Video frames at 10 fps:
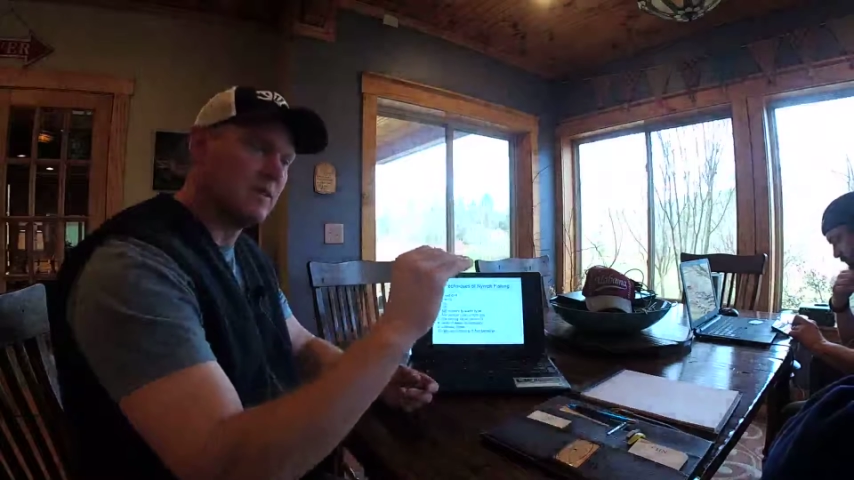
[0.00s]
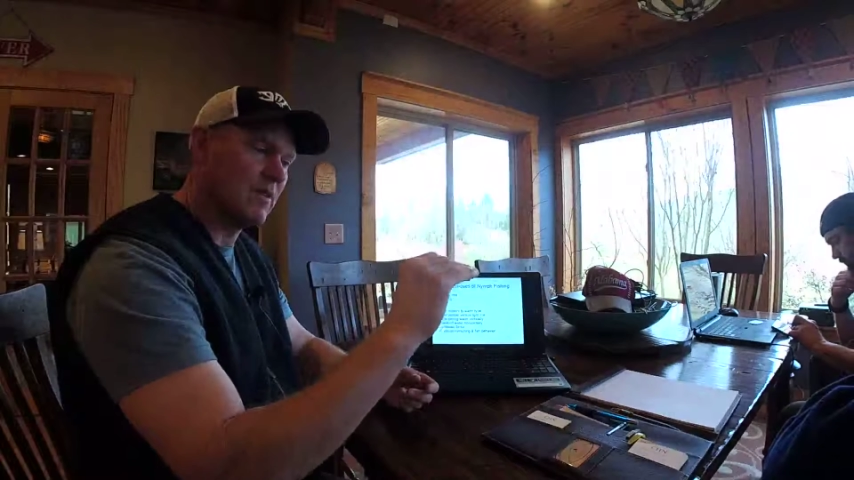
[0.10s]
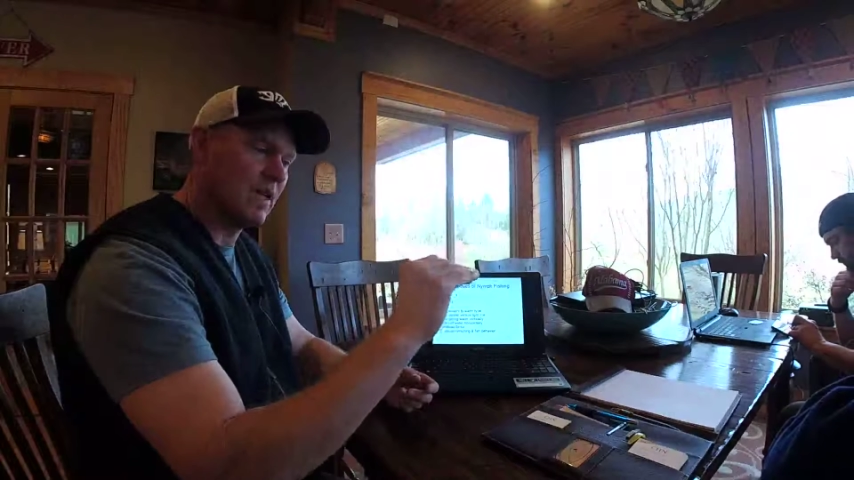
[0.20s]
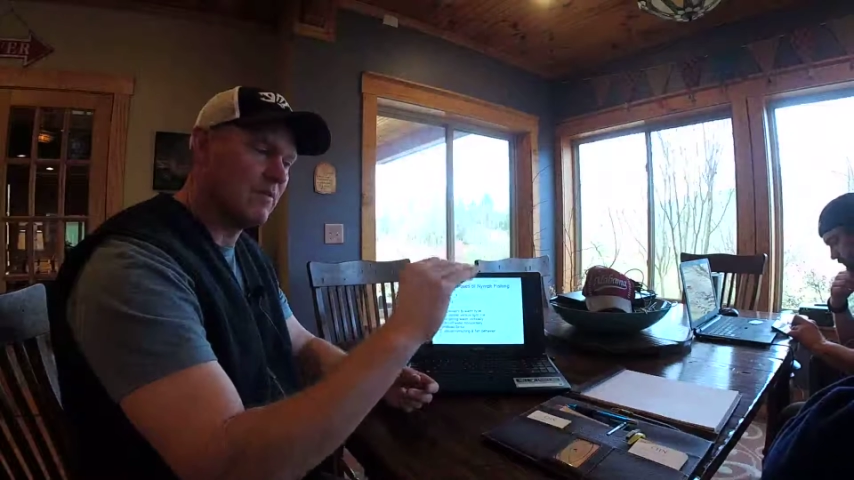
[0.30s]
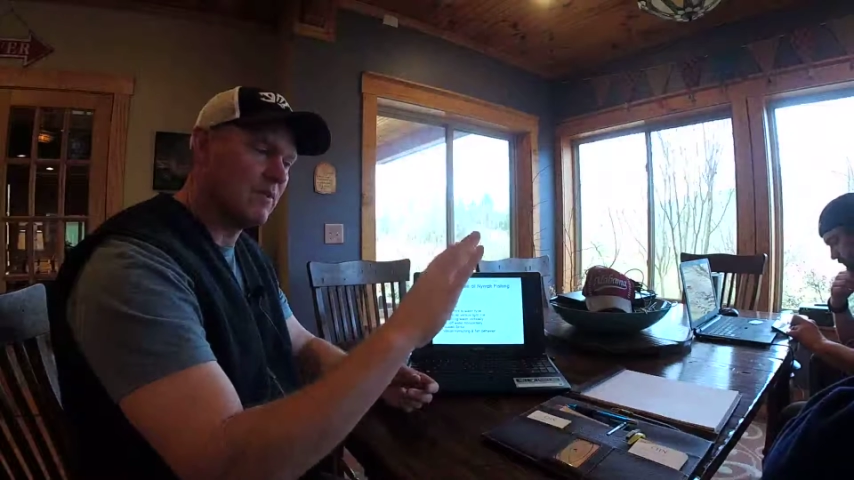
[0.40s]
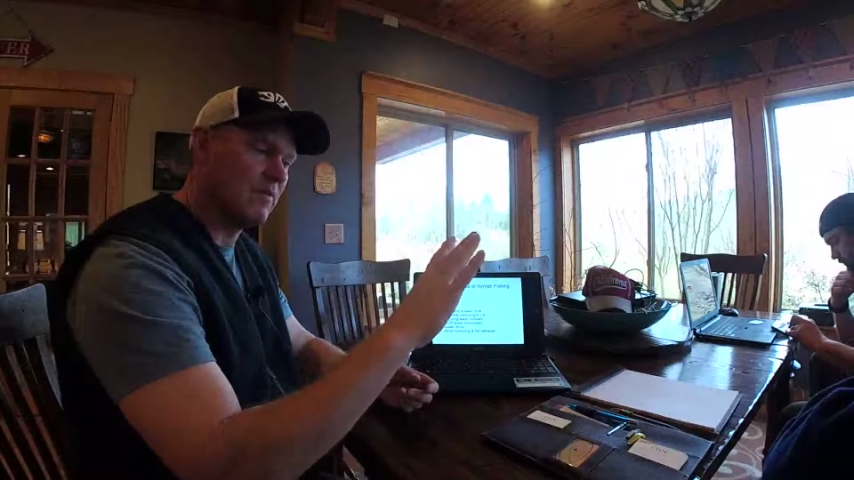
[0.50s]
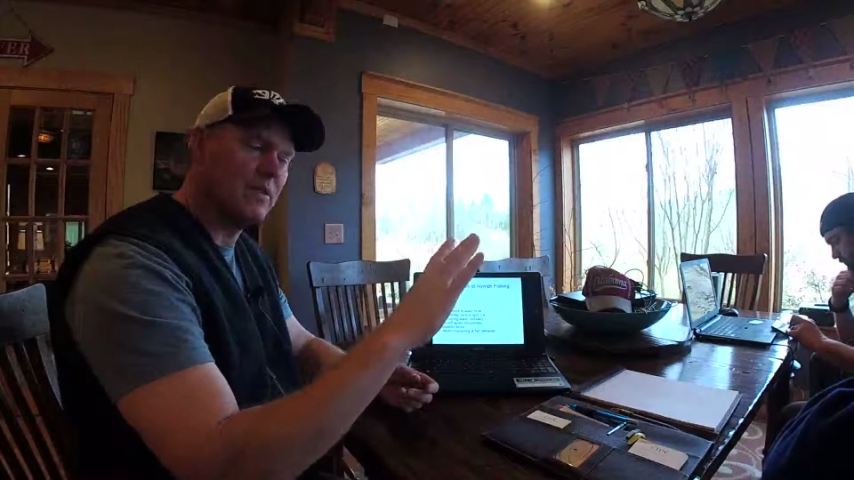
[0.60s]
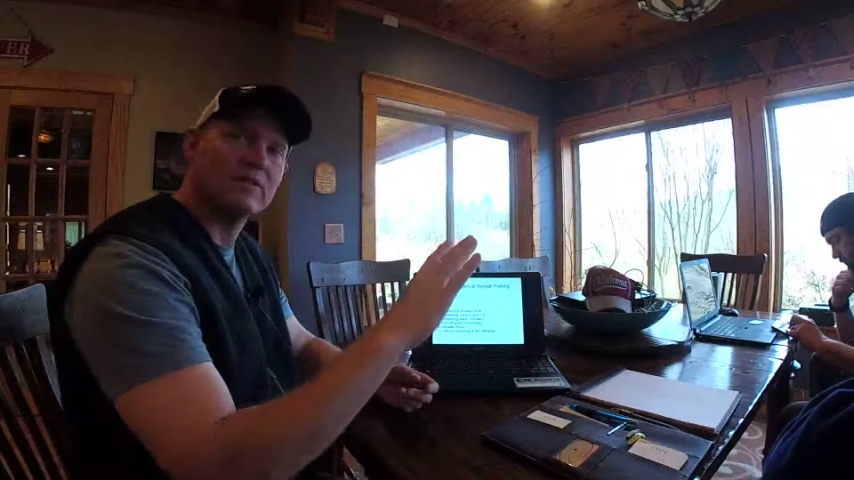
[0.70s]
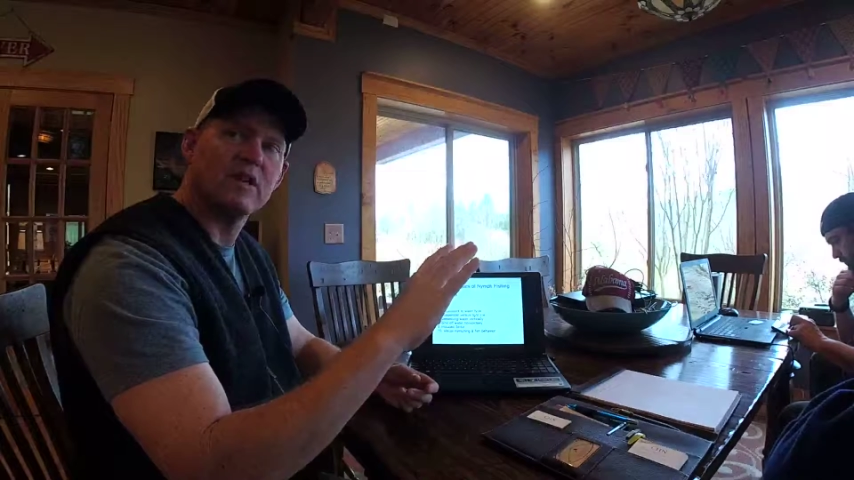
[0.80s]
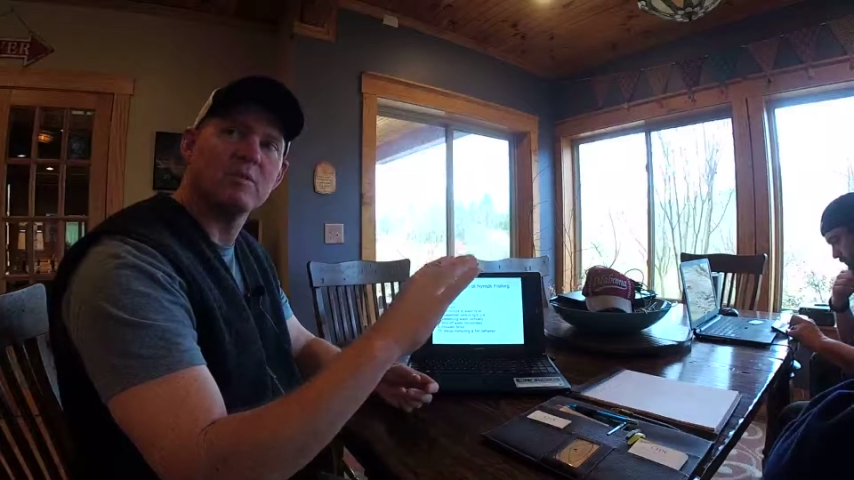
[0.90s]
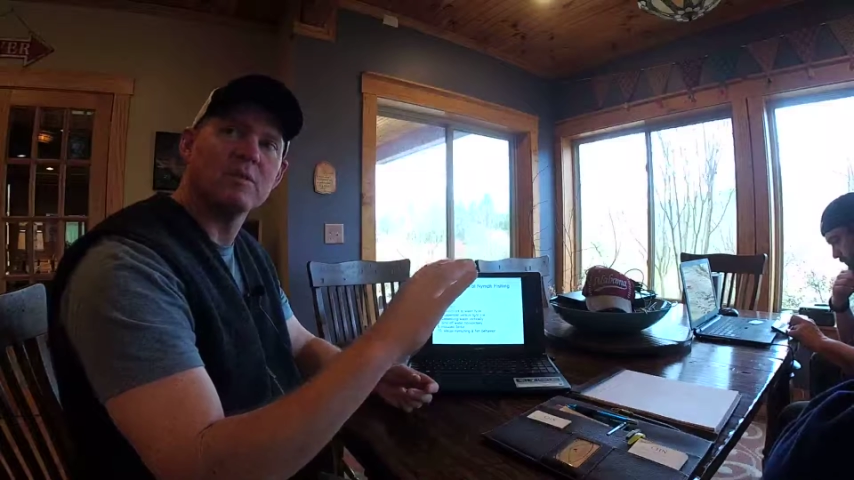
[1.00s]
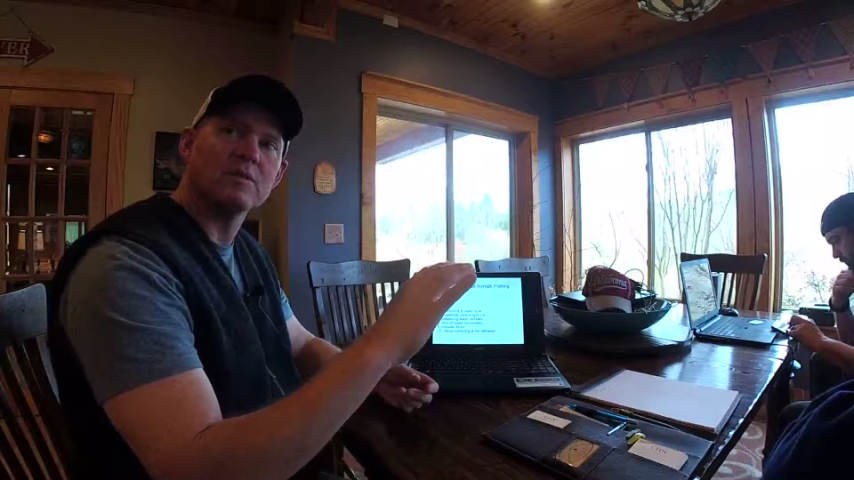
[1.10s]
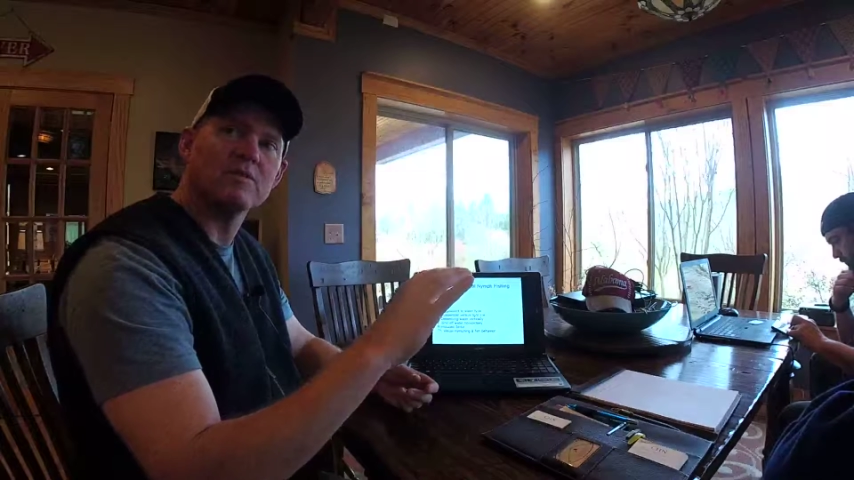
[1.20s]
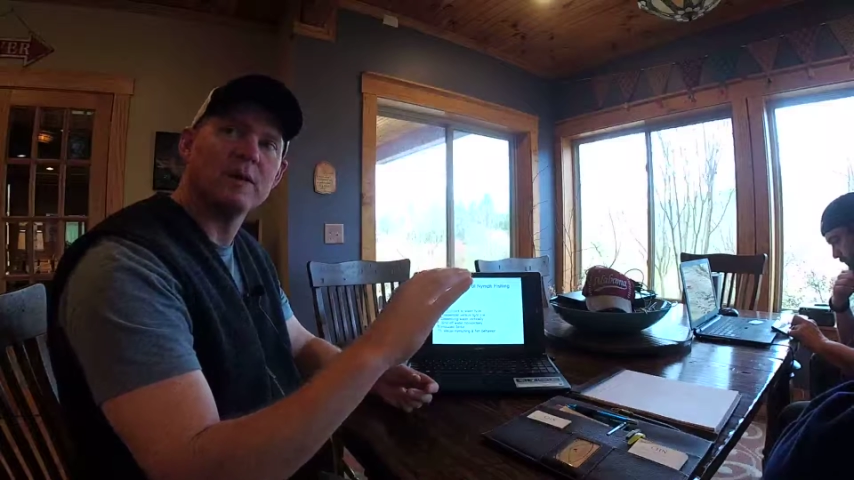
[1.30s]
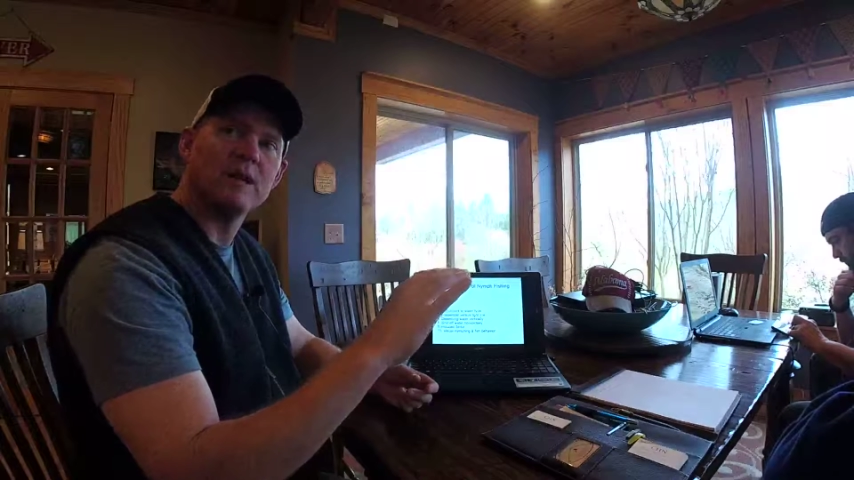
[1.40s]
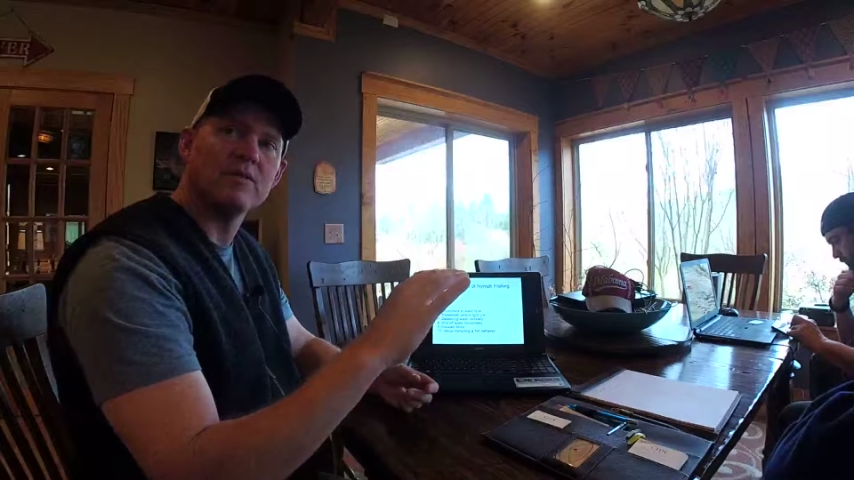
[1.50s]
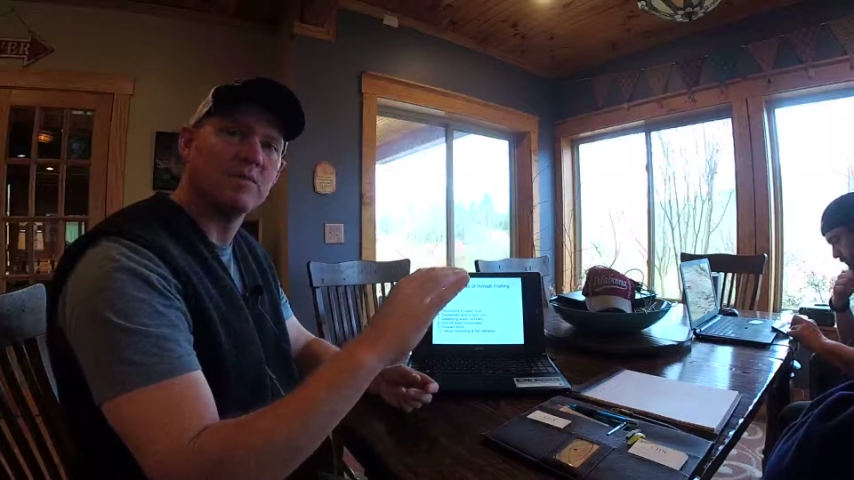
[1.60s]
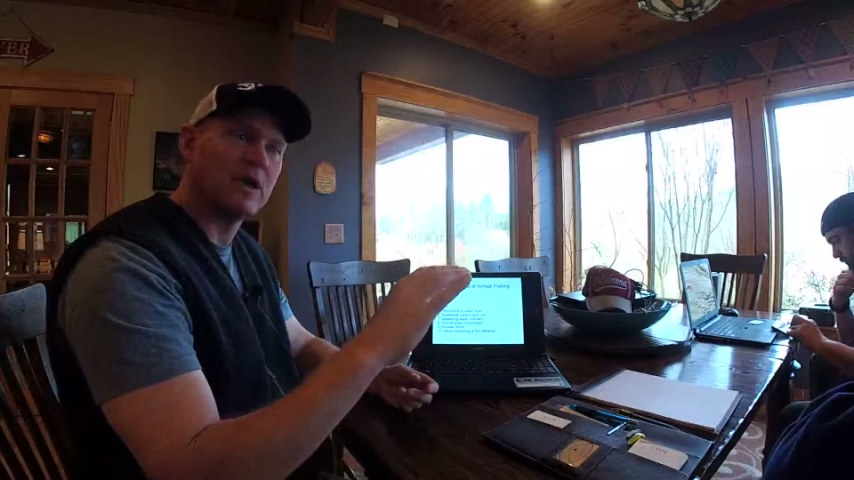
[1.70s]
like if a fish opens his mouth,